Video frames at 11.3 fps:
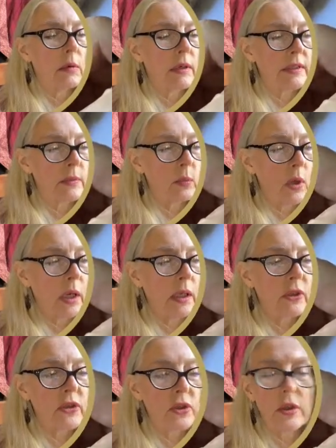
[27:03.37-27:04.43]

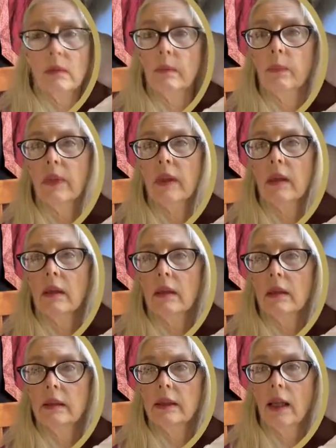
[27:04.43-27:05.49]
swatch,
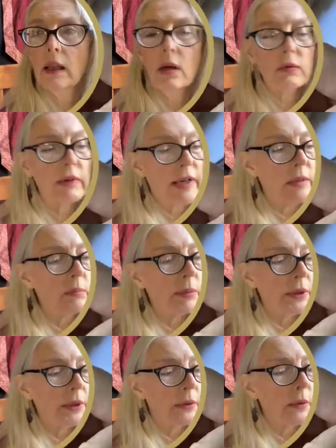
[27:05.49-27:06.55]
yellow, red, and
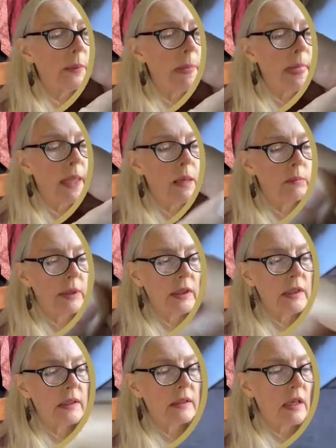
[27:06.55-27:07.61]
blue, but
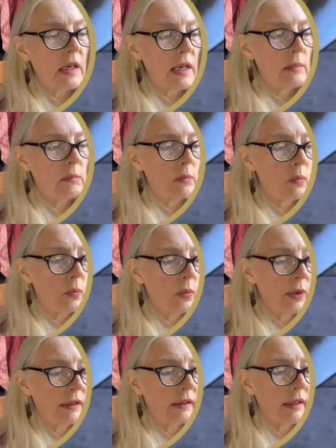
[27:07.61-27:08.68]
this time
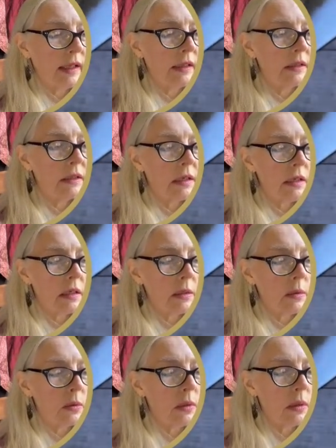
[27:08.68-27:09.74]
with
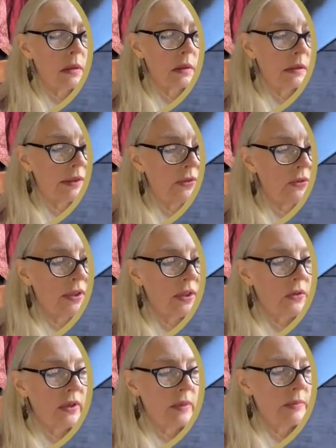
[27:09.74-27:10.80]
indigo, alizarin
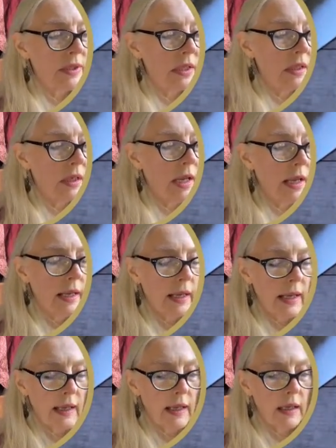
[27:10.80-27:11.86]
crimson,
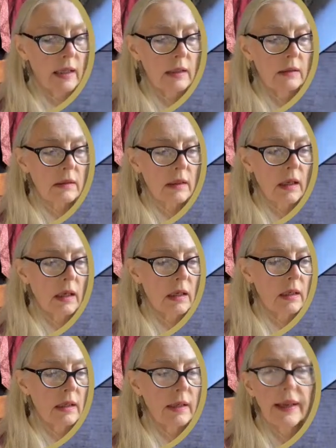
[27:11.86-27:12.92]
and
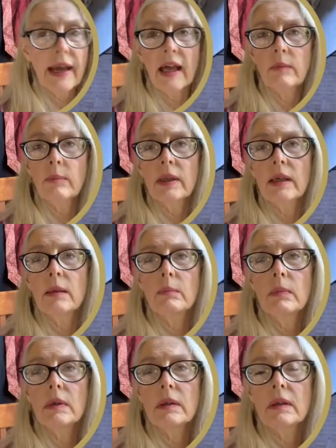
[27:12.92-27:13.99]

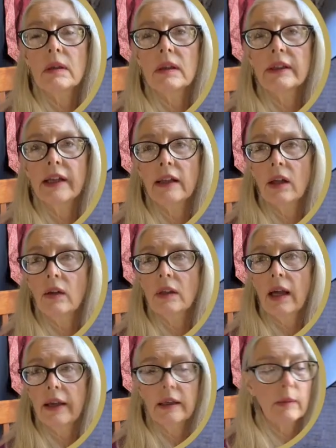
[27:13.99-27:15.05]
cadmium yellow
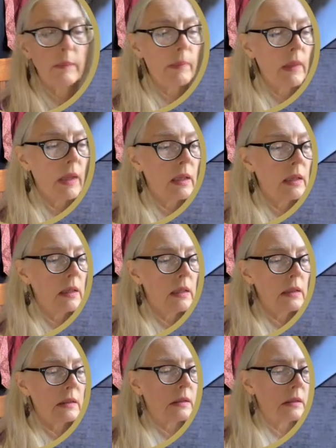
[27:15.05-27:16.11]
light.
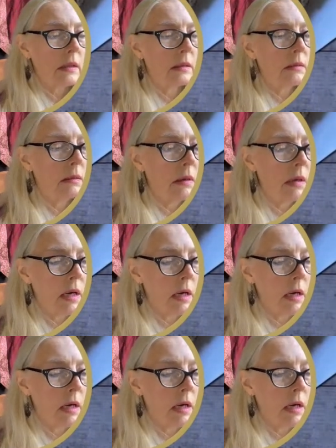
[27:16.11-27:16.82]
So